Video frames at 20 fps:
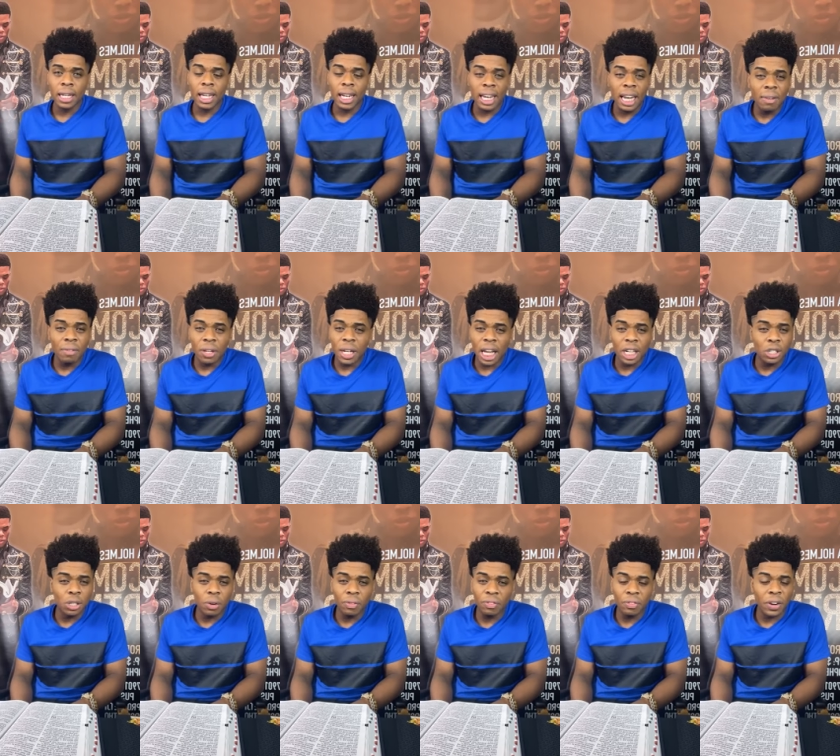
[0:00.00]
The level
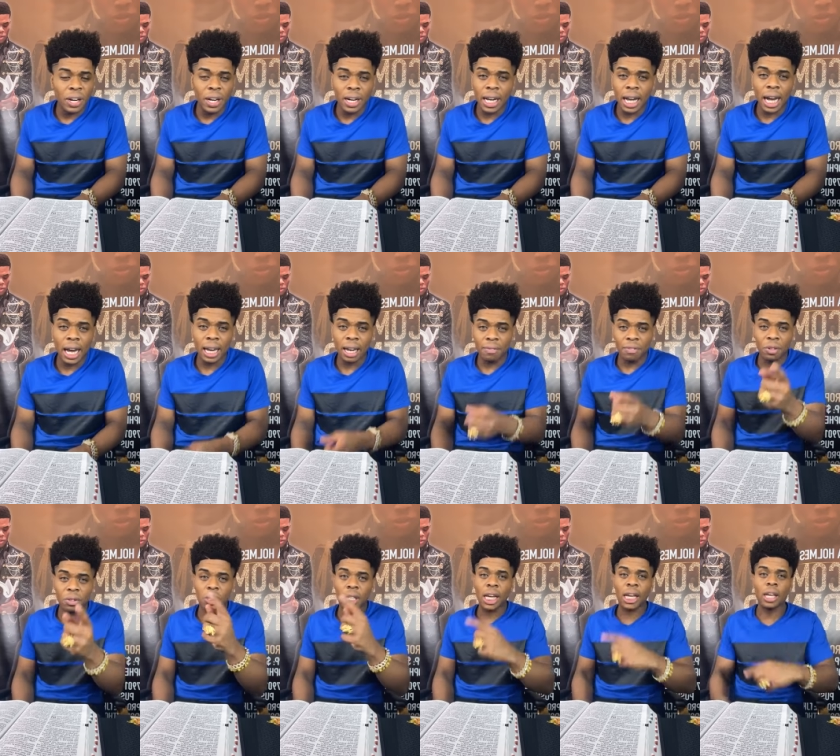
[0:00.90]
that you fear God,
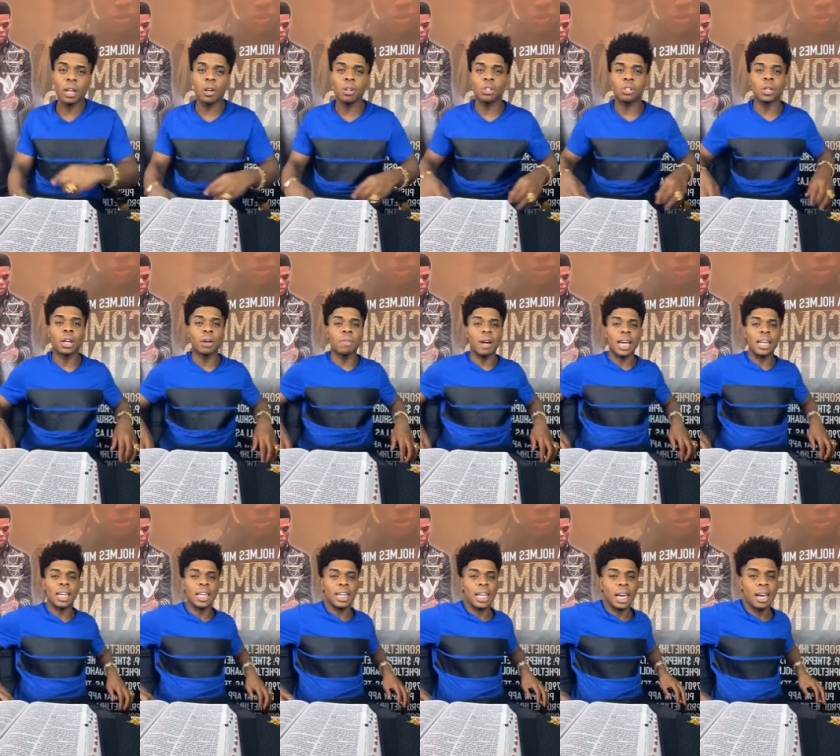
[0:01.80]
if you take a notes, you can
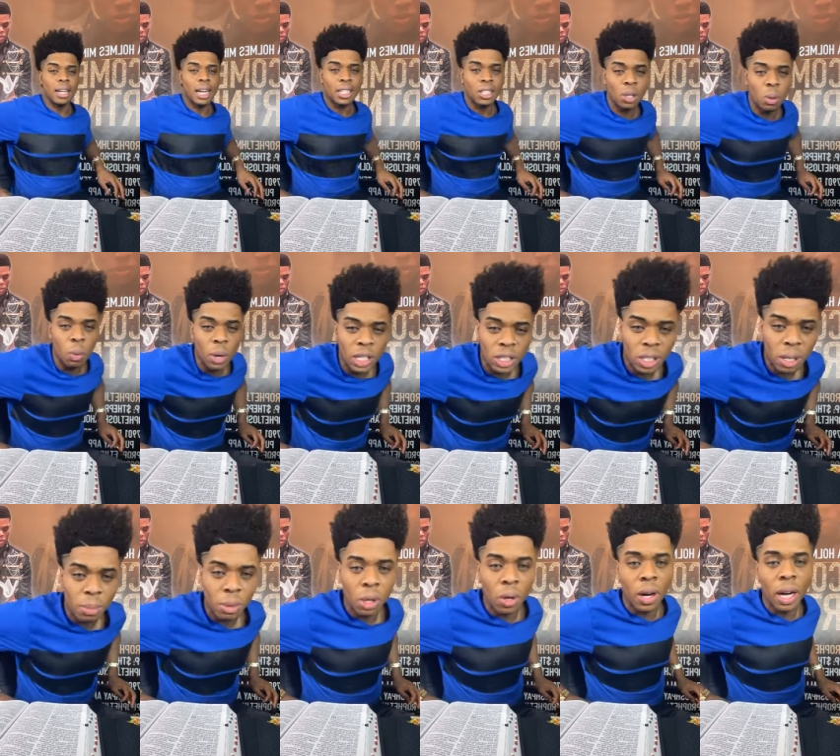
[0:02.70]
write that down. That's a
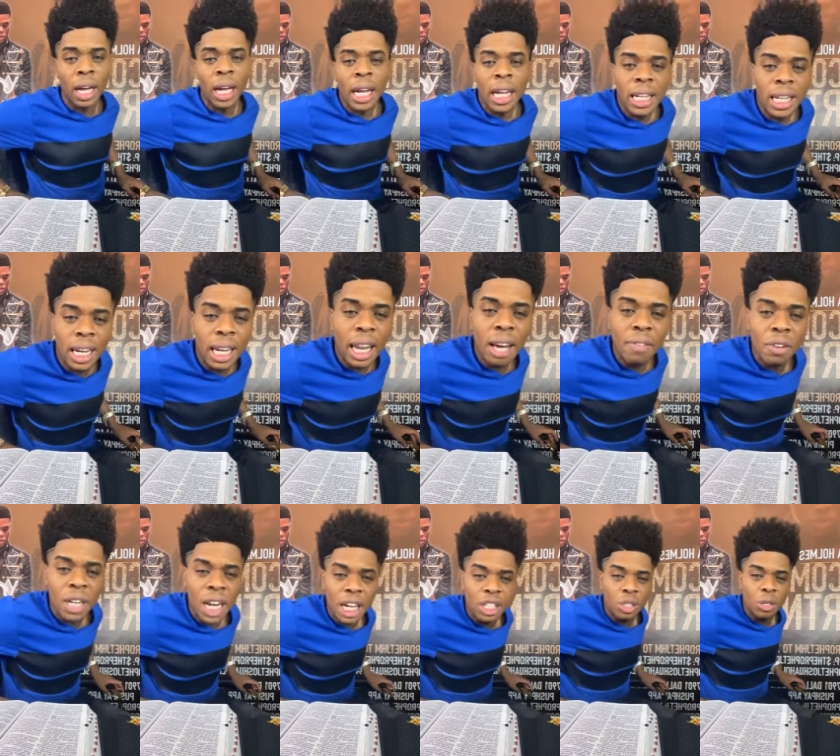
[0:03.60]
wisdom door. The
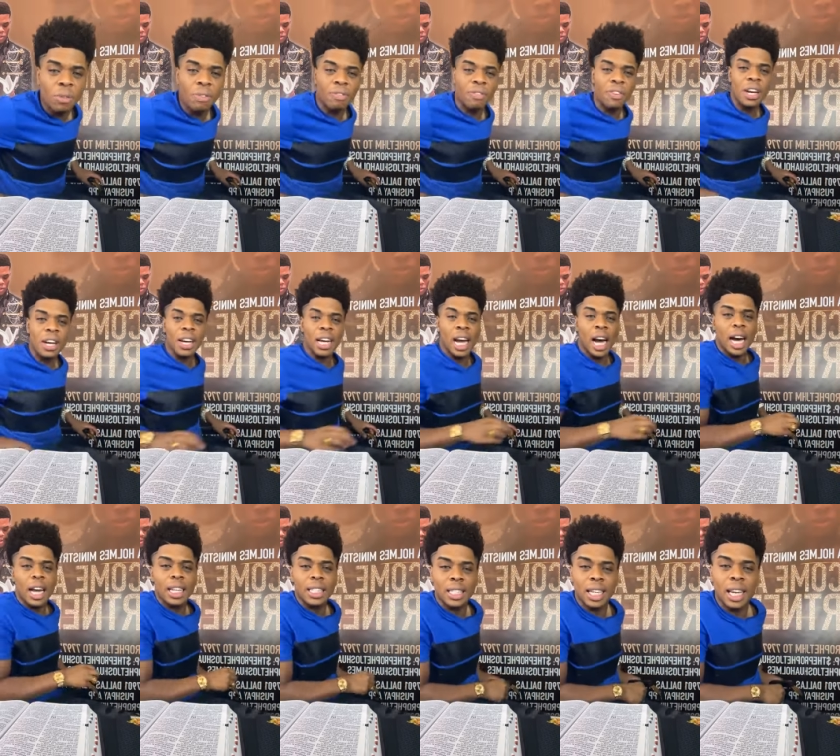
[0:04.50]
level that you fear
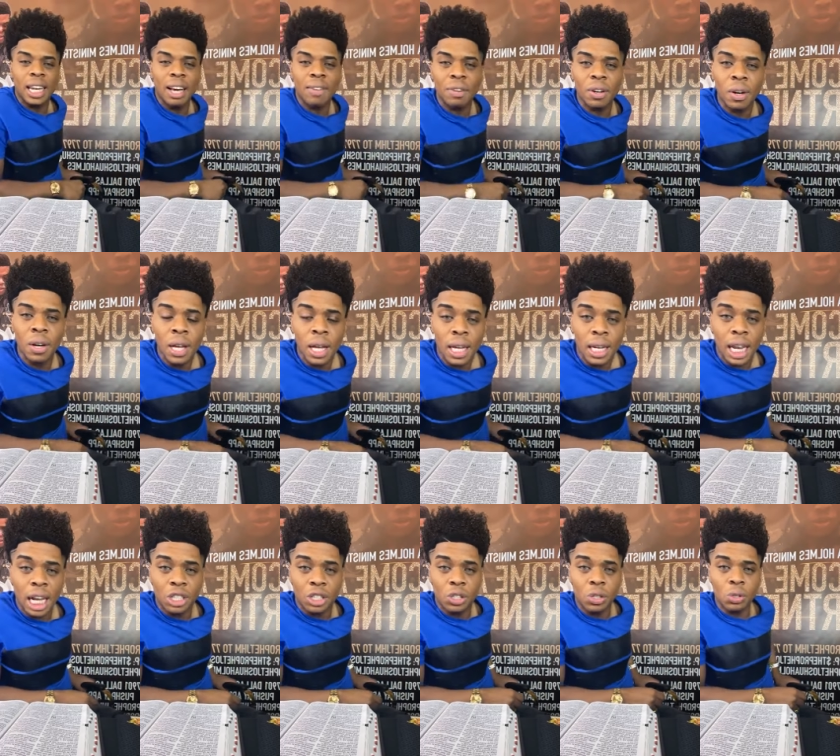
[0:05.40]
God is the level
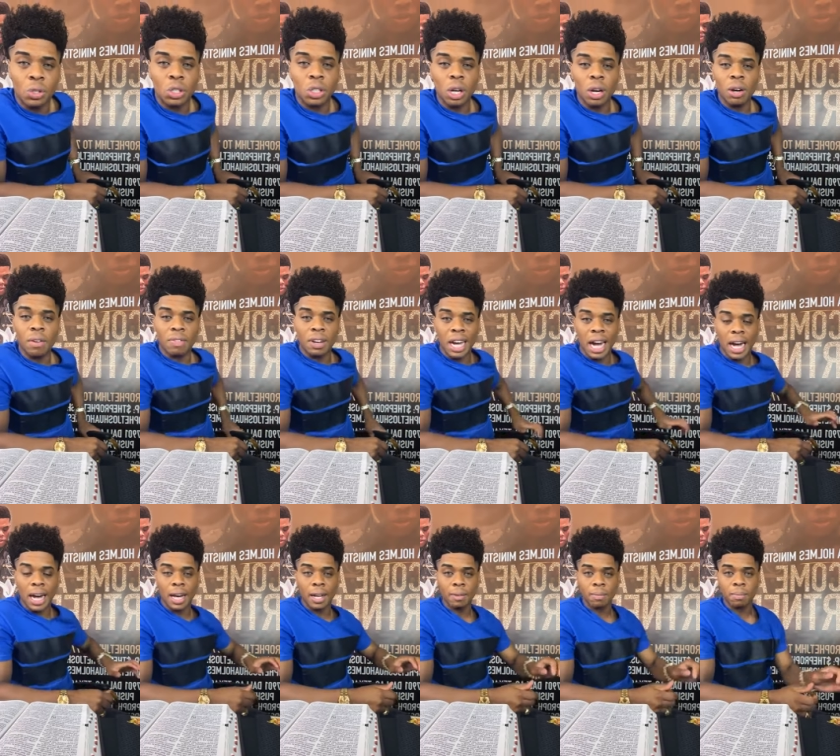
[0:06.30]
that you serve
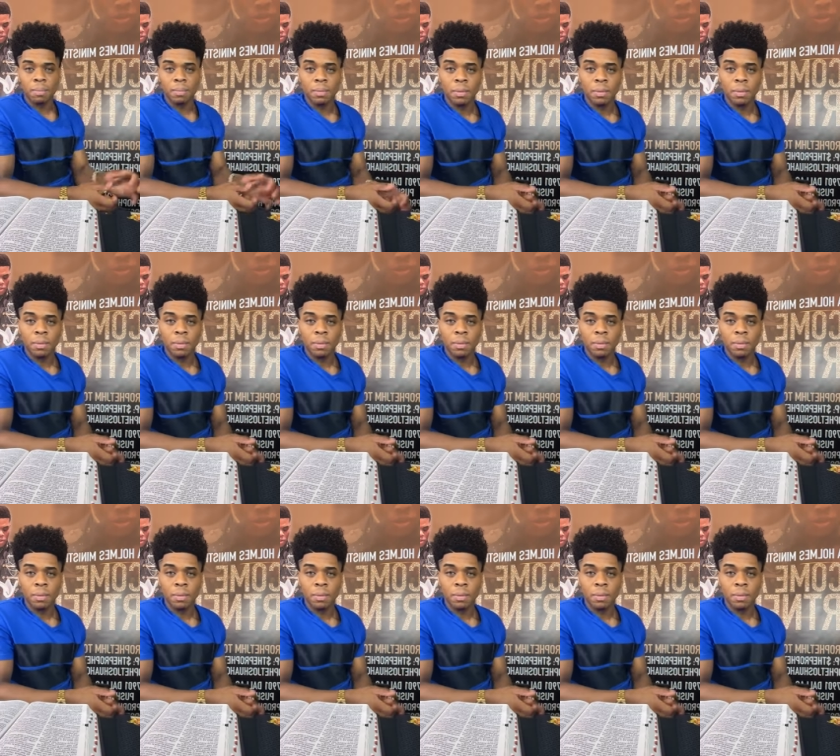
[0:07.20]
God.